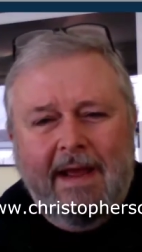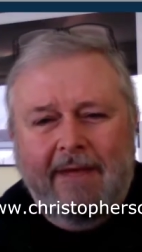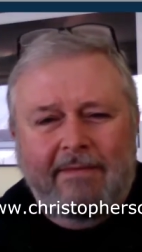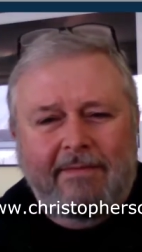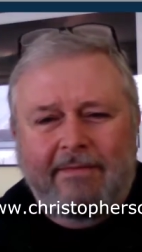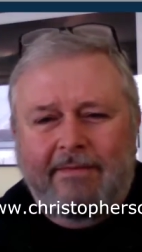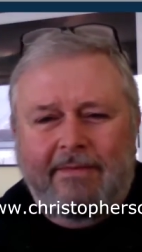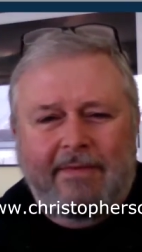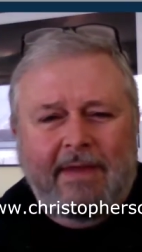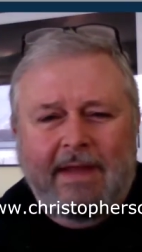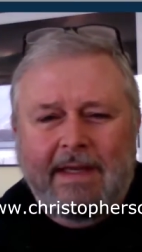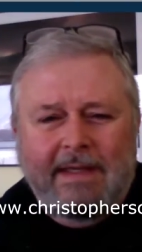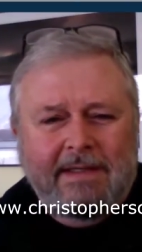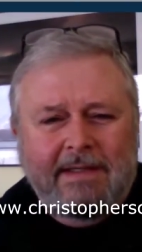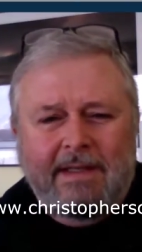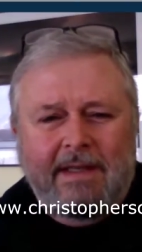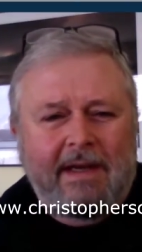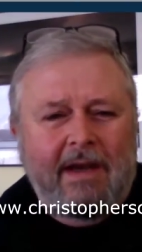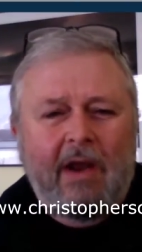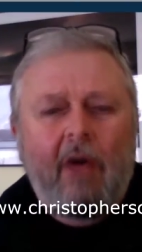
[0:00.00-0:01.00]
things
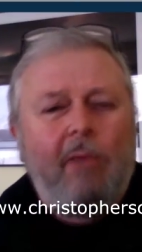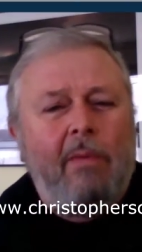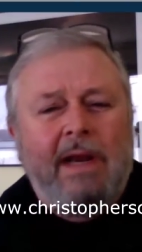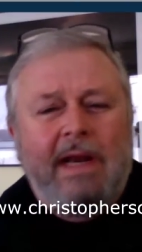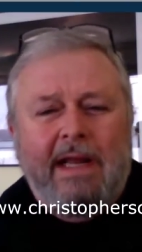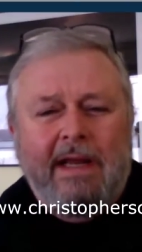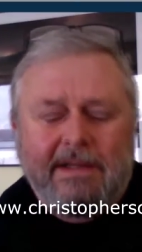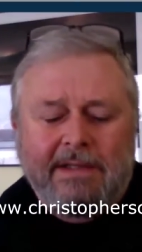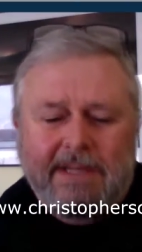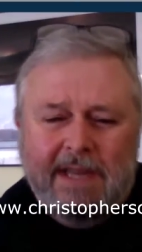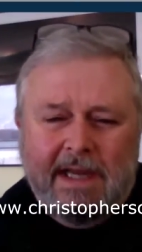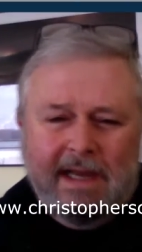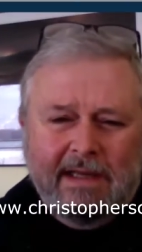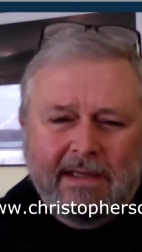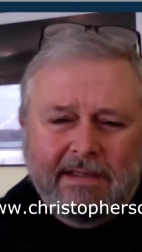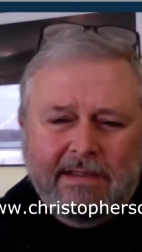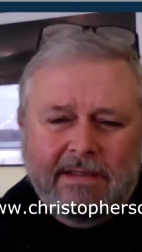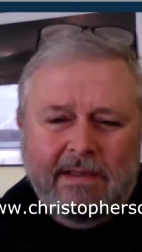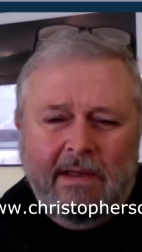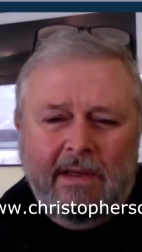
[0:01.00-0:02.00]
that nobody else
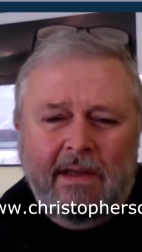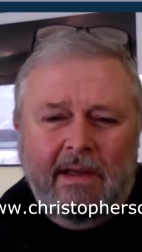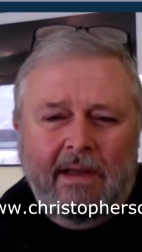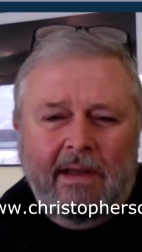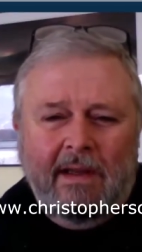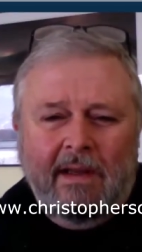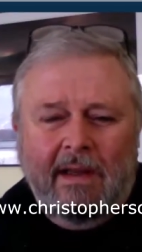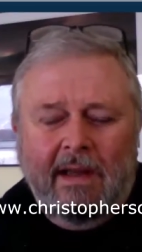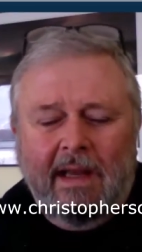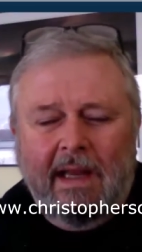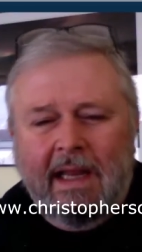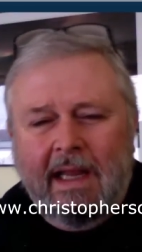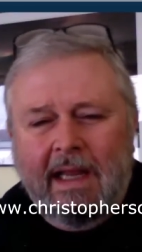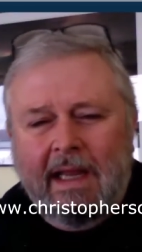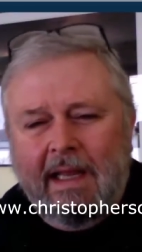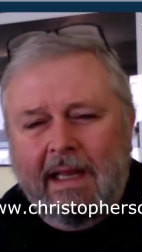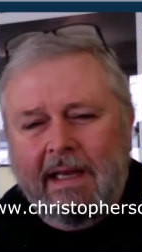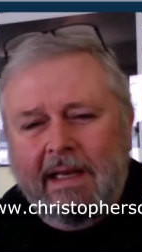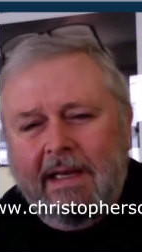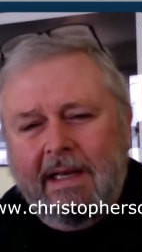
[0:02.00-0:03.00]
has,
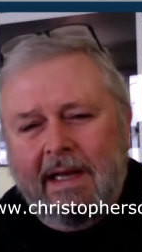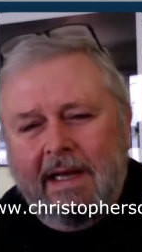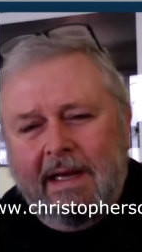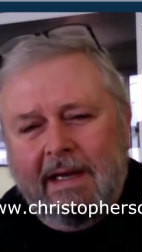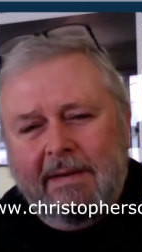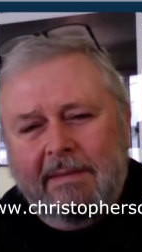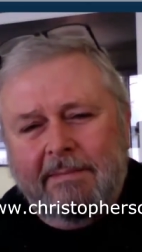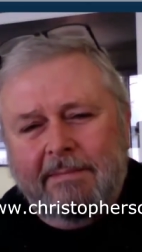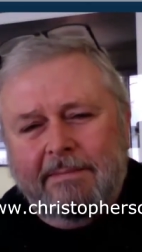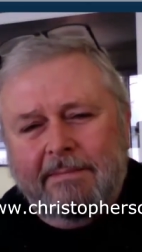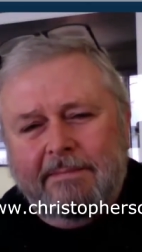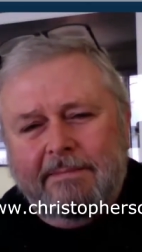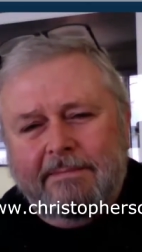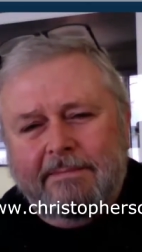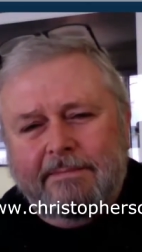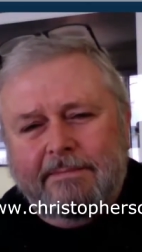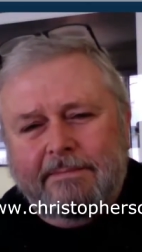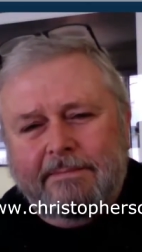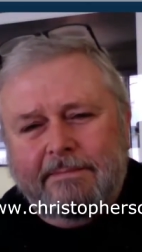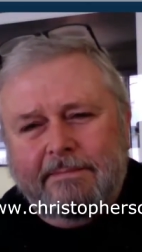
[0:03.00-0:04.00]
and um,
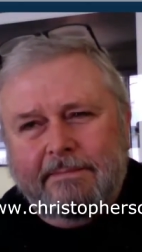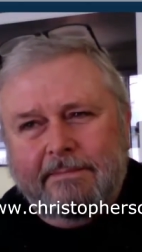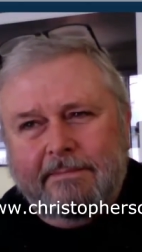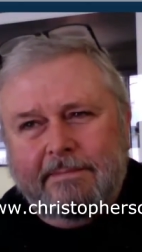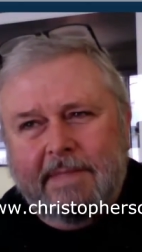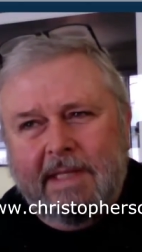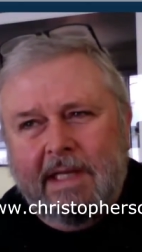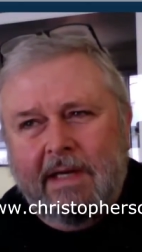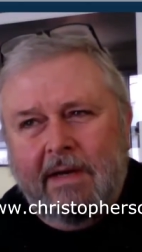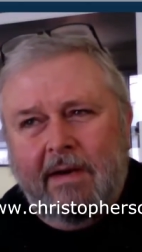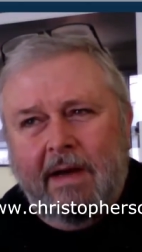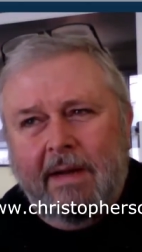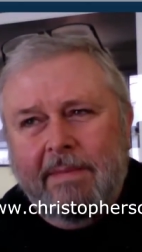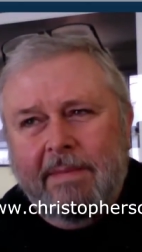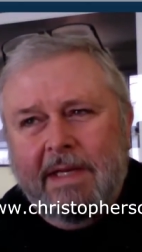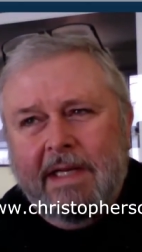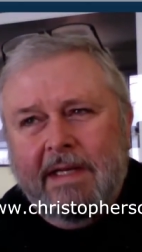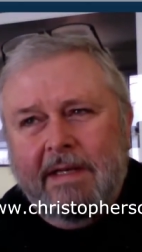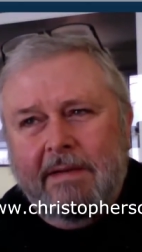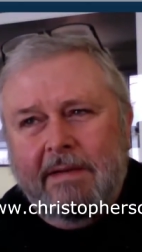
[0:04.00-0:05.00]
you know, I mean,
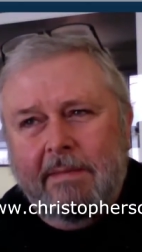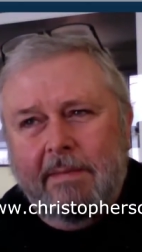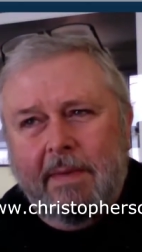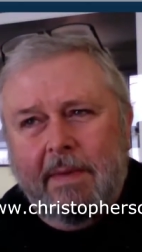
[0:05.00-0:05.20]
it, a